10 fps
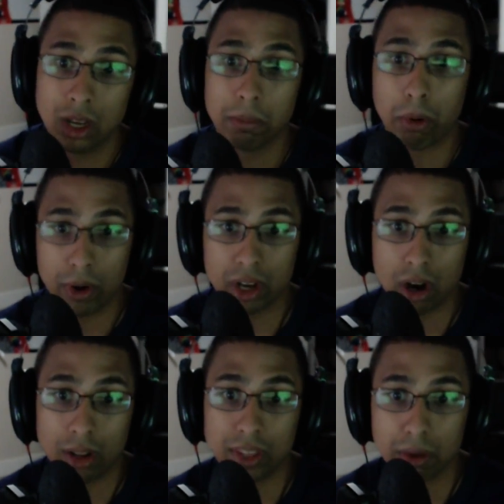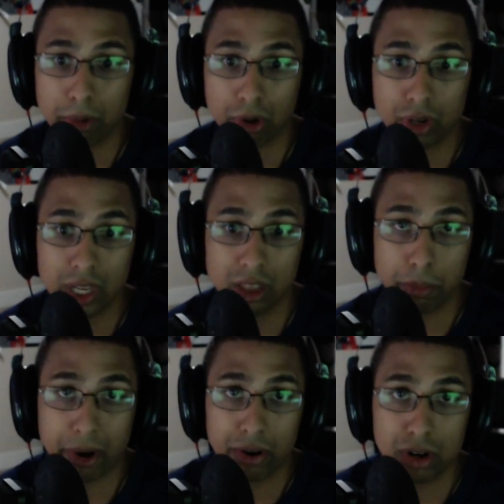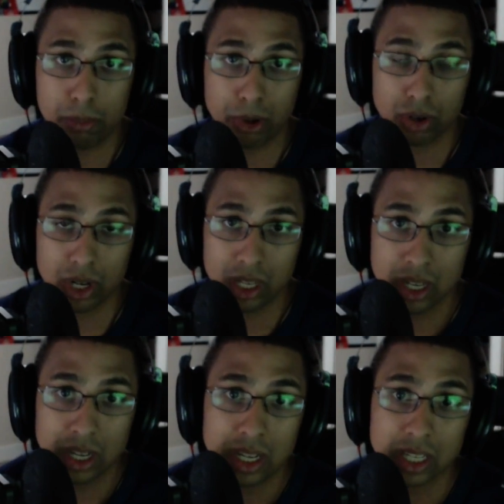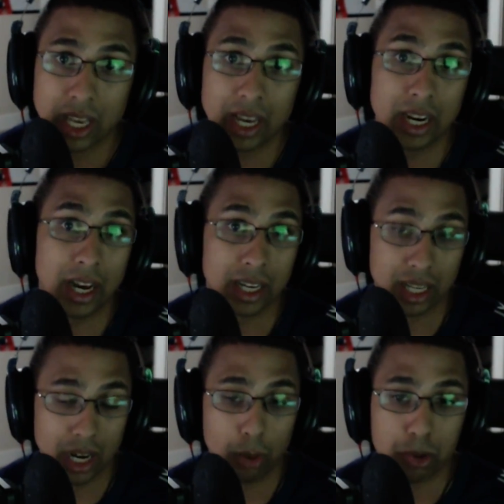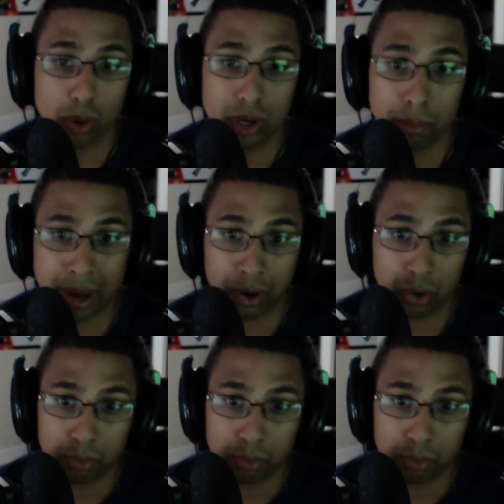putting on the ability, the barrier ability, can help you out in a battle.